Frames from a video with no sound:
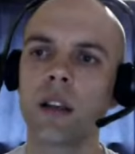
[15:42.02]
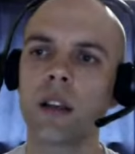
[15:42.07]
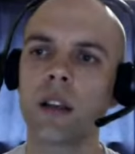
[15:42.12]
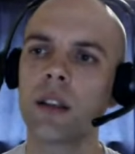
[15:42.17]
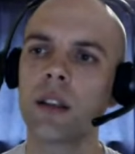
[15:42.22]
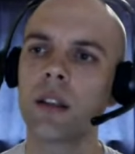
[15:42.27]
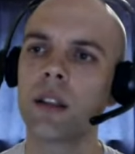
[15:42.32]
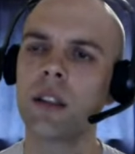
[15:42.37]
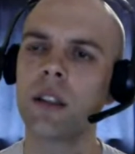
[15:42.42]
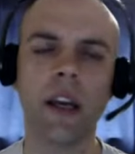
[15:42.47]

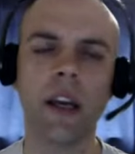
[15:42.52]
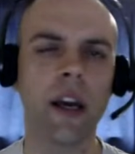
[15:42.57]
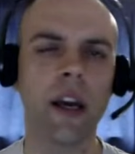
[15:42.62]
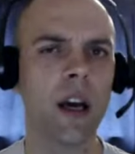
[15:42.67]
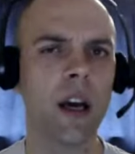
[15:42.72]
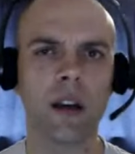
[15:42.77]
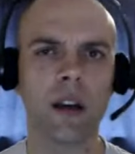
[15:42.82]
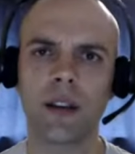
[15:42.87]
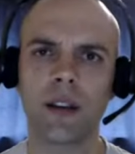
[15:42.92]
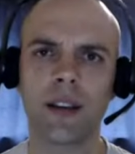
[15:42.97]

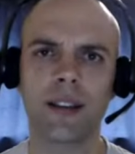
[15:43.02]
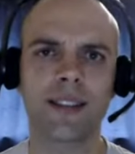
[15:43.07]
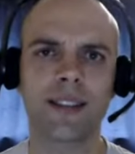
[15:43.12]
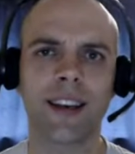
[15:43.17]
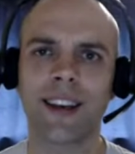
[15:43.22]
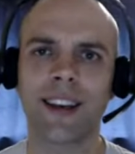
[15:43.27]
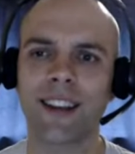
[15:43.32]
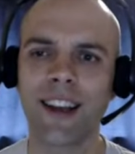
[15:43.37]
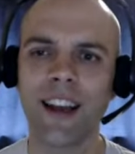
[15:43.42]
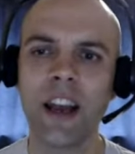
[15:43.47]
Yeah,
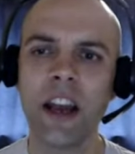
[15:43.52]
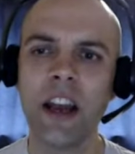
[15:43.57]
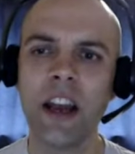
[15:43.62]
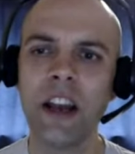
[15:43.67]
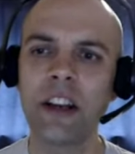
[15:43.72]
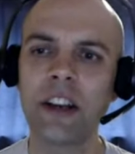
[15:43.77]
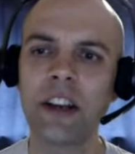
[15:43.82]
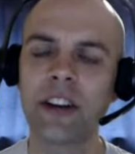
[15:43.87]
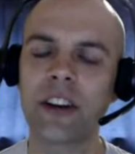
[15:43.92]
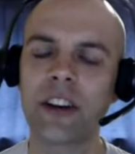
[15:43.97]

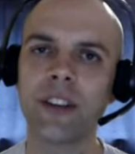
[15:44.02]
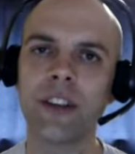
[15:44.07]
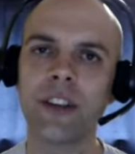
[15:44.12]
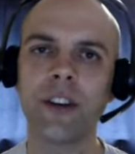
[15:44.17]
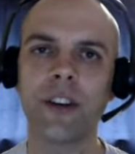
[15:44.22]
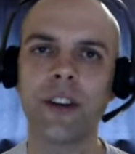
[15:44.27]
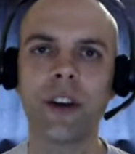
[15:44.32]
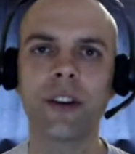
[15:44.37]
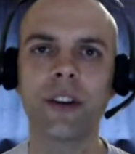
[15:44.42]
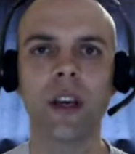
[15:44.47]
you
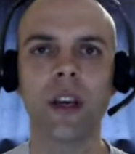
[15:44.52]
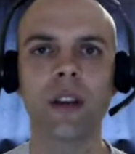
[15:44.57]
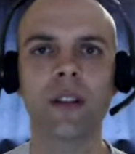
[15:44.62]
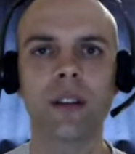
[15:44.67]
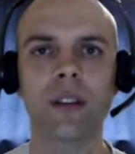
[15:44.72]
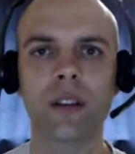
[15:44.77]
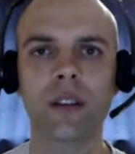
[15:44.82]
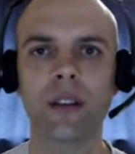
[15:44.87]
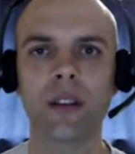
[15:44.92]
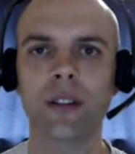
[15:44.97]
don't get
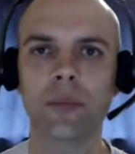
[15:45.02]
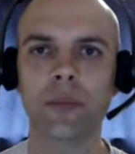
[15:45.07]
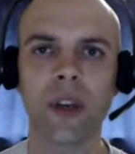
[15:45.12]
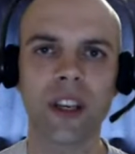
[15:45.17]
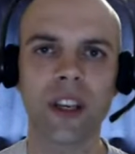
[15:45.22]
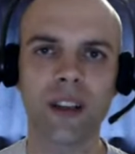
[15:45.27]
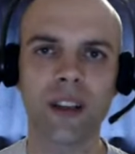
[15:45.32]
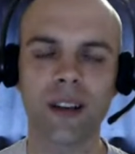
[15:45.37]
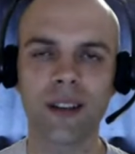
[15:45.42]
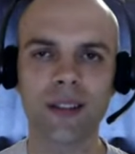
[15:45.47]
the domain
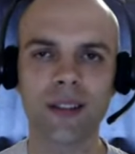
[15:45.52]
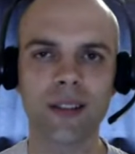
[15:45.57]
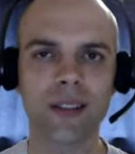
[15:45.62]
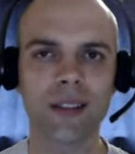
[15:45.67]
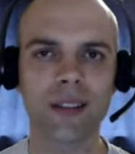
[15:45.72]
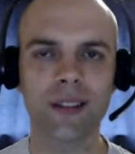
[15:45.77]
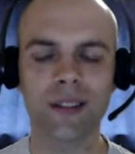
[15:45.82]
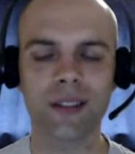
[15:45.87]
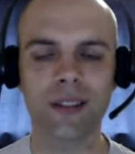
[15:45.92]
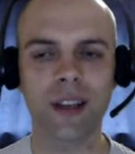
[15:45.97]
classes
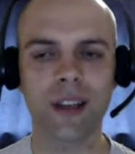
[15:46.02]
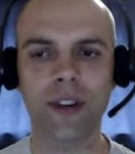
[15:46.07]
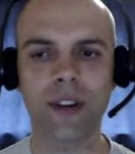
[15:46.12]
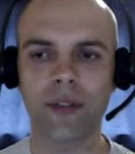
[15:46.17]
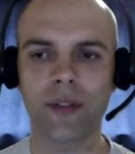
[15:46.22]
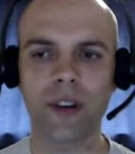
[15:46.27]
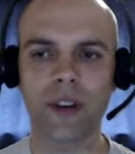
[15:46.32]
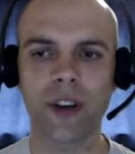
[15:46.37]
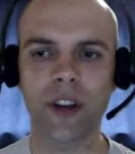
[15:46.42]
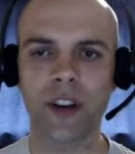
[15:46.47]
and other
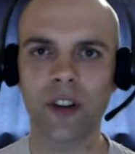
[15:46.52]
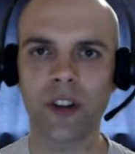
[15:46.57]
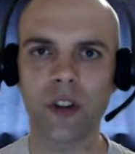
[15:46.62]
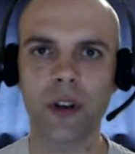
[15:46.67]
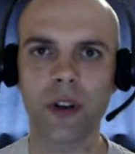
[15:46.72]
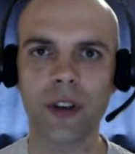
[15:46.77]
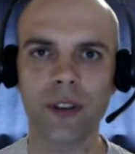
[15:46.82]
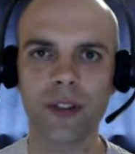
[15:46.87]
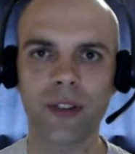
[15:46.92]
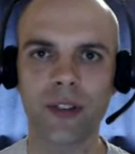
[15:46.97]
stuff out of the
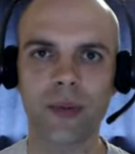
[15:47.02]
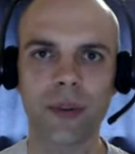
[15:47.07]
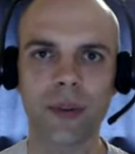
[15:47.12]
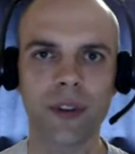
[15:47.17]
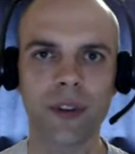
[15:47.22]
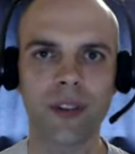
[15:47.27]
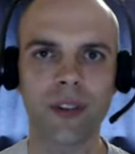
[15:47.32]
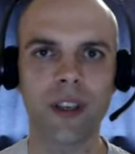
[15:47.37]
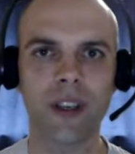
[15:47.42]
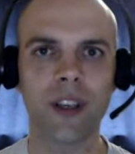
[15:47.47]
box with
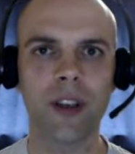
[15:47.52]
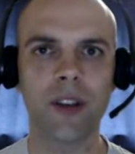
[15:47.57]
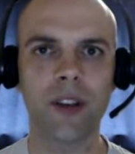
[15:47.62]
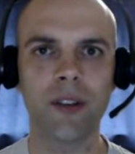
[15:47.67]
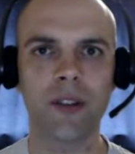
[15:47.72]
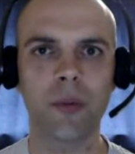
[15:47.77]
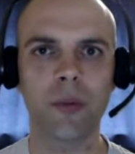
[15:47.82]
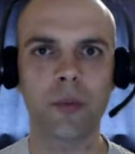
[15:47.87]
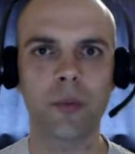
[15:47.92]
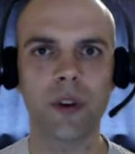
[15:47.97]
the
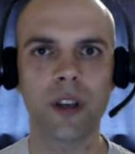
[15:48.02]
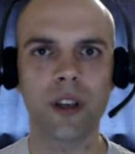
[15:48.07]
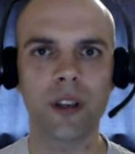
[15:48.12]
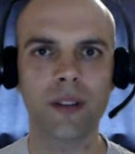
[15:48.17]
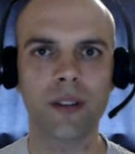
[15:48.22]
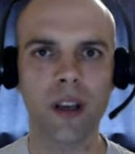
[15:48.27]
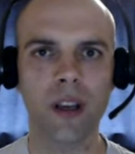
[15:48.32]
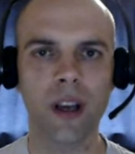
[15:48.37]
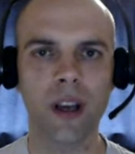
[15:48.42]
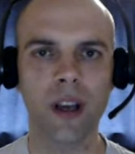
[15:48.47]
Spring
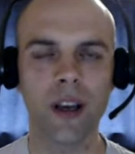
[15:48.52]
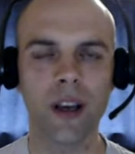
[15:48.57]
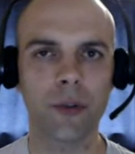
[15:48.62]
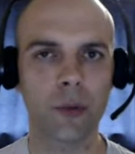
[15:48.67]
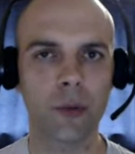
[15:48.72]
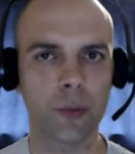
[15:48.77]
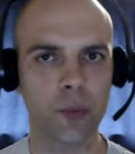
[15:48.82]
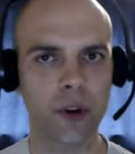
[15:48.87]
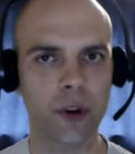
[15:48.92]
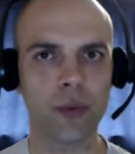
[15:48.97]

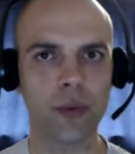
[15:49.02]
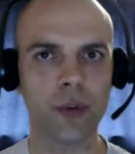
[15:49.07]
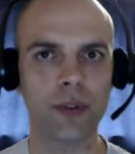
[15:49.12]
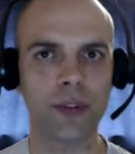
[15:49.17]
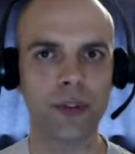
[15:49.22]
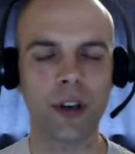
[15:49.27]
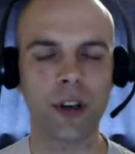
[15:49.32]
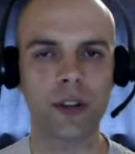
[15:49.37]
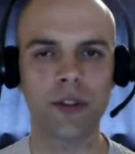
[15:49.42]
Boot Starter for